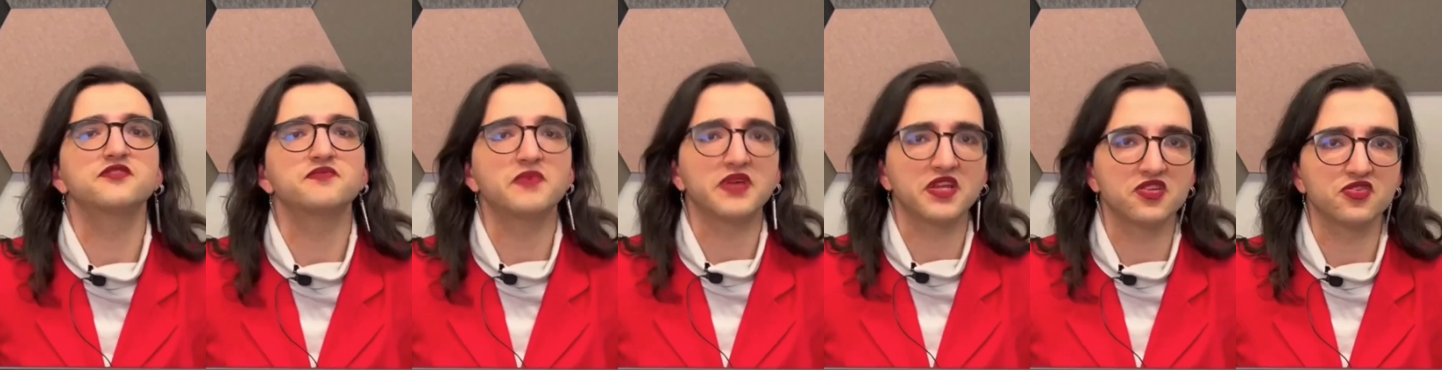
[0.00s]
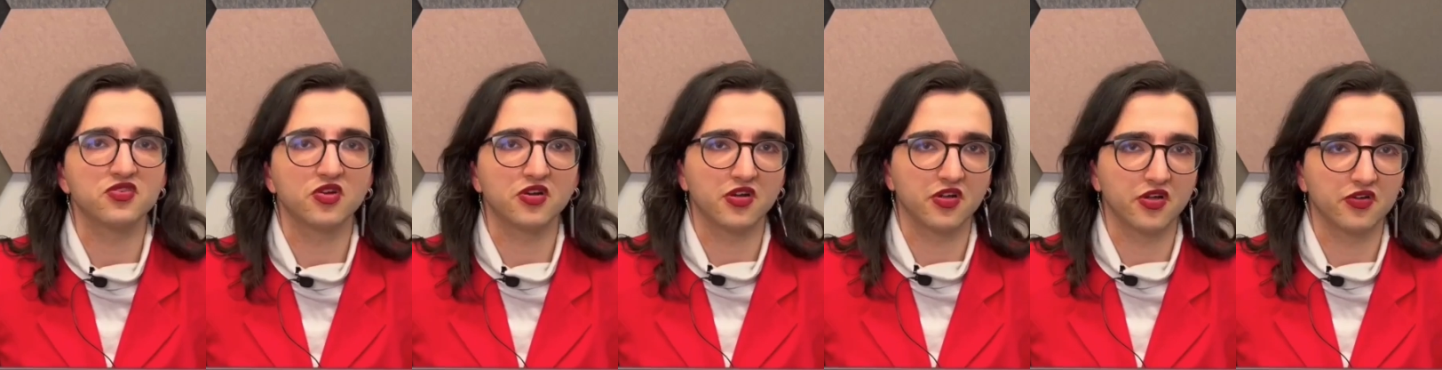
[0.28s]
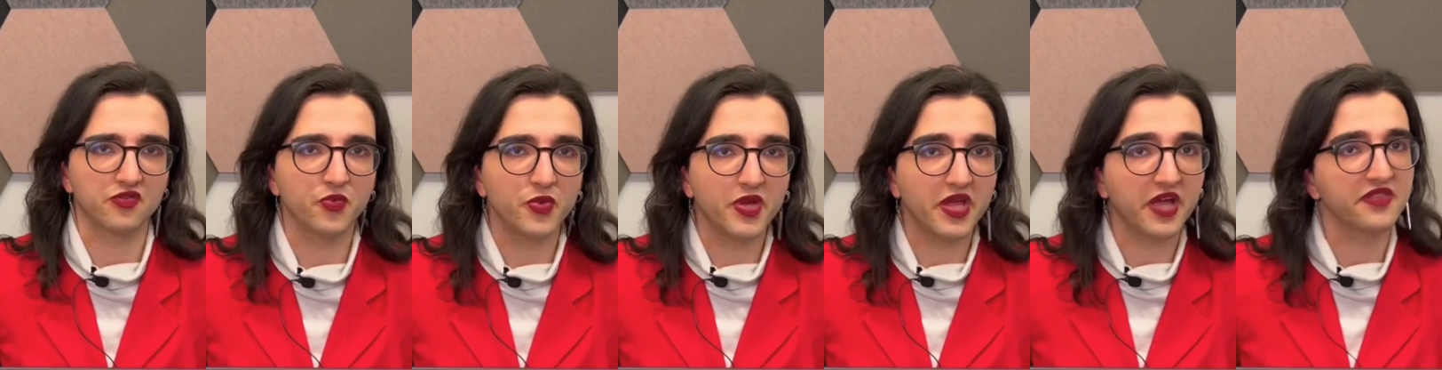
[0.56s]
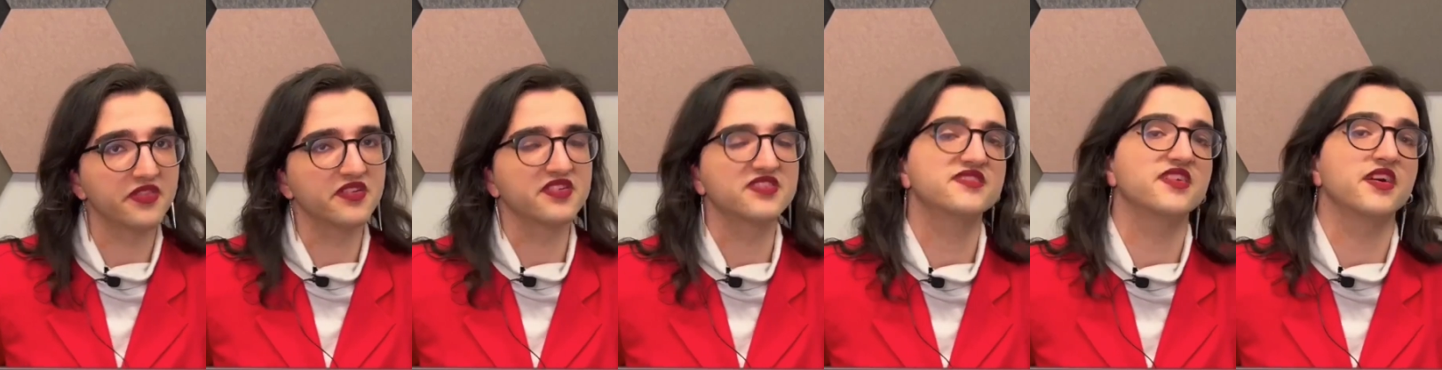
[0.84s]
make sure we
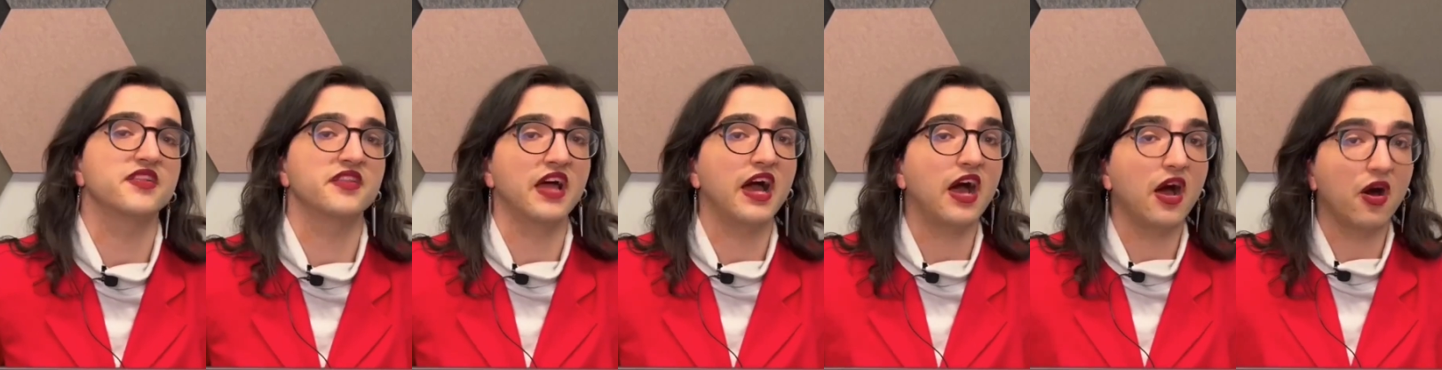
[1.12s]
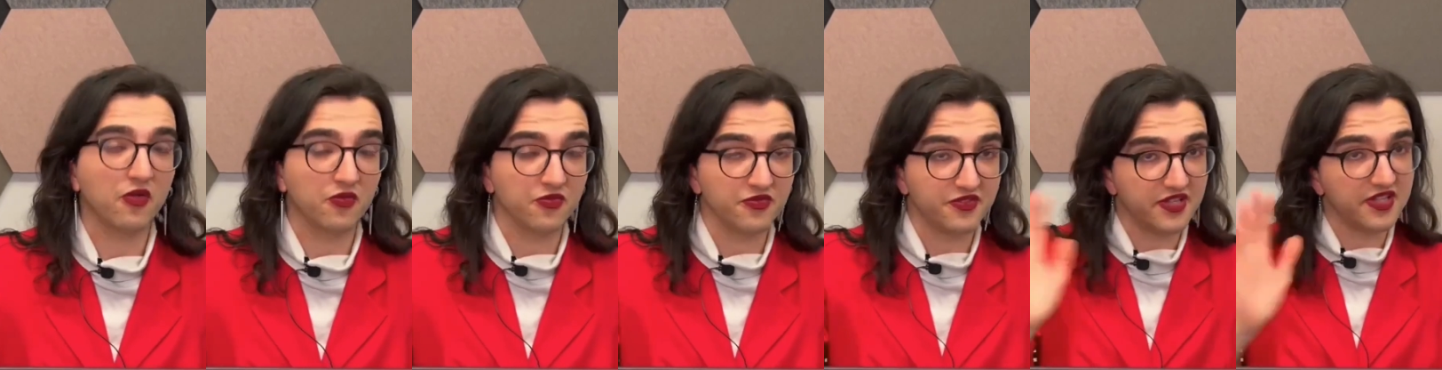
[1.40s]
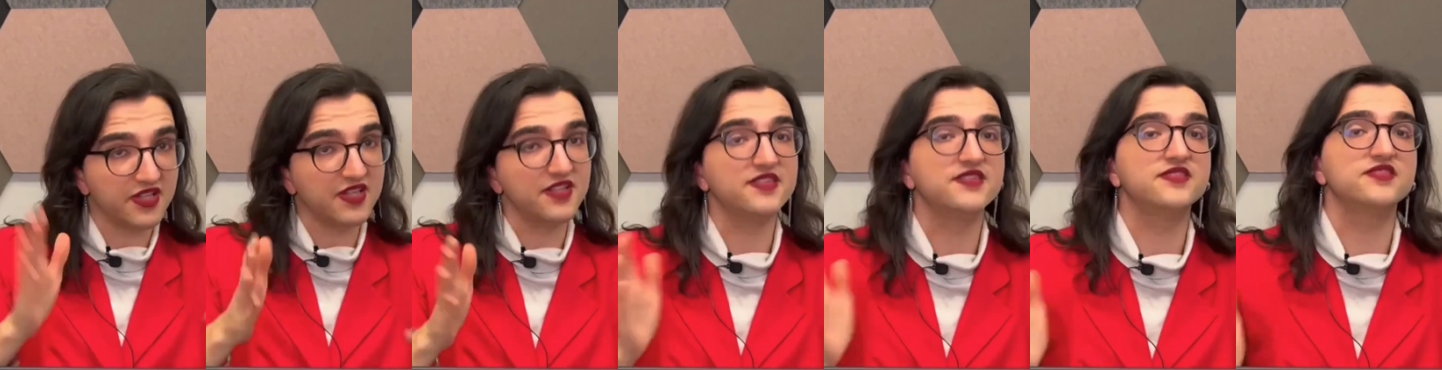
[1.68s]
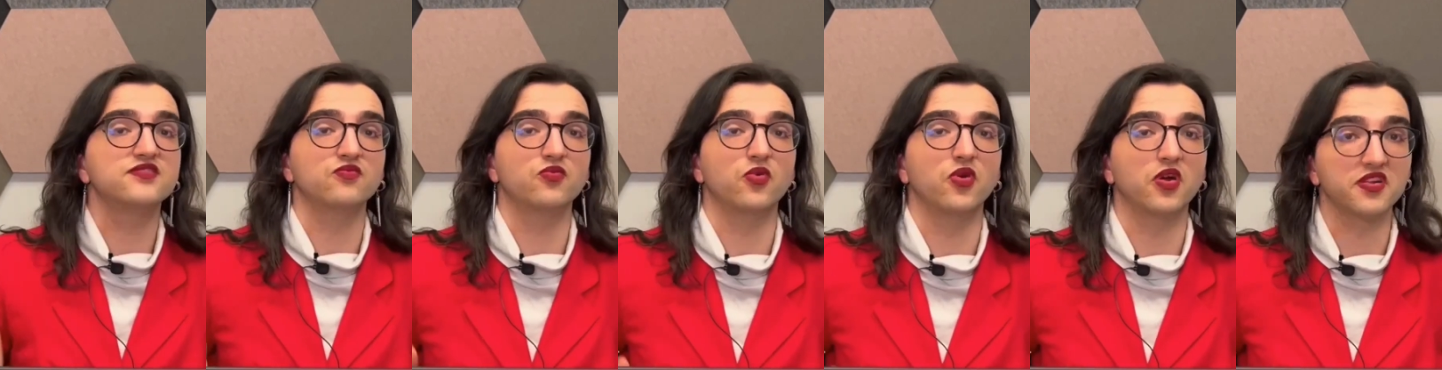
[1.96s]
understand how
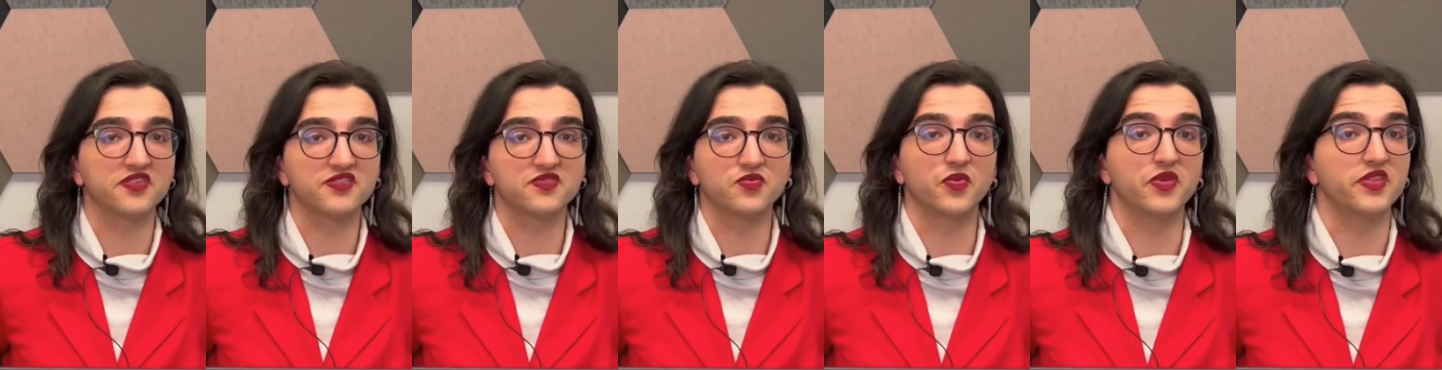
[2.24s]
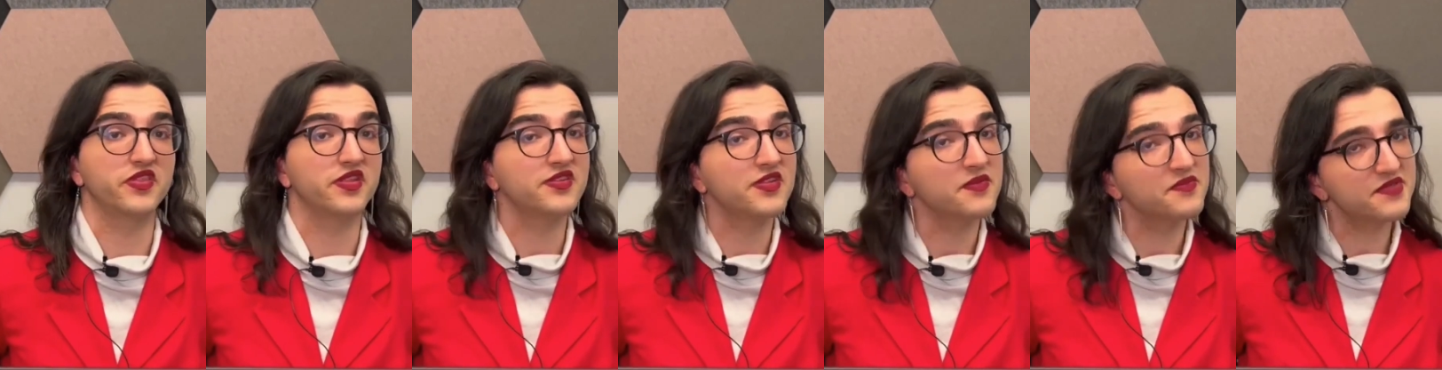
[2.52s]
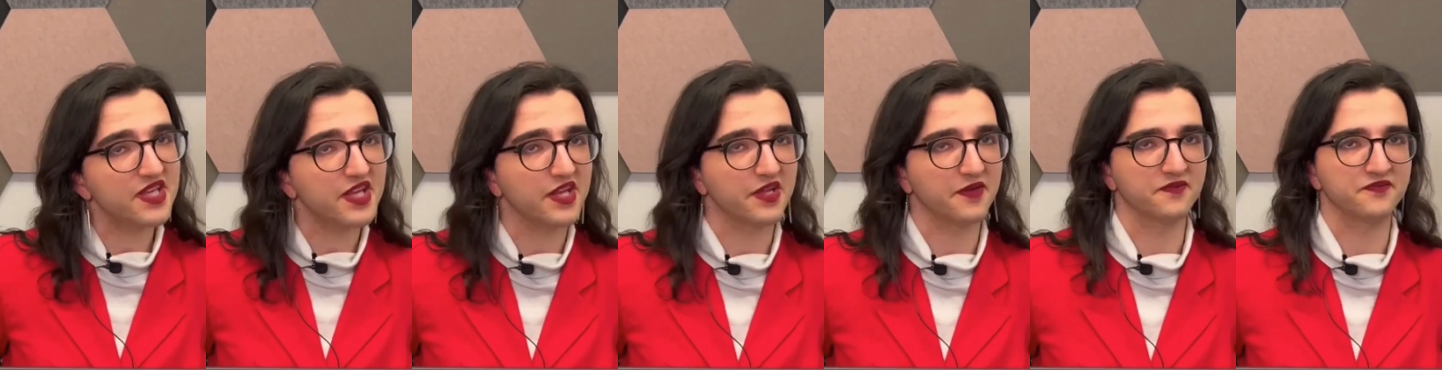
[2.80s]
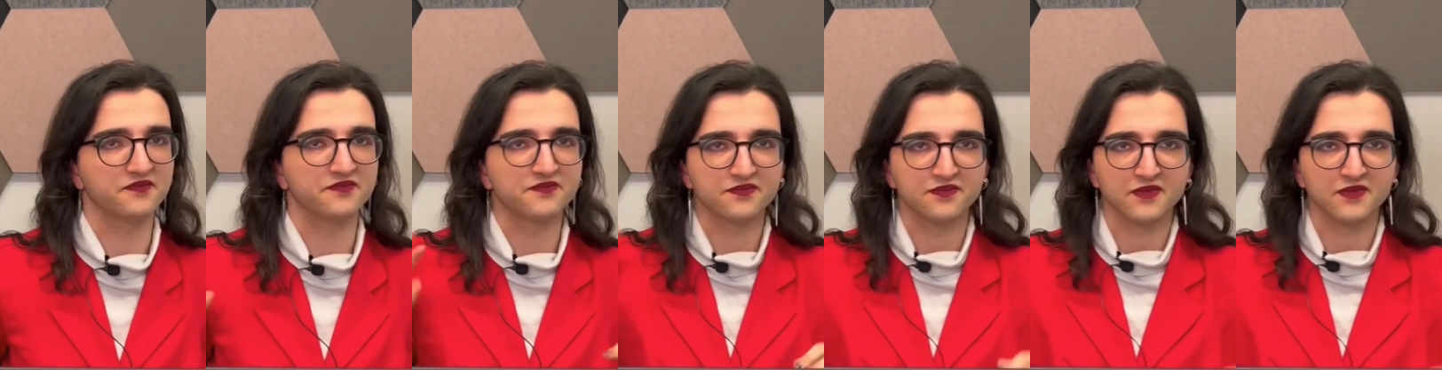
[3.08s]
these works within TeamCity.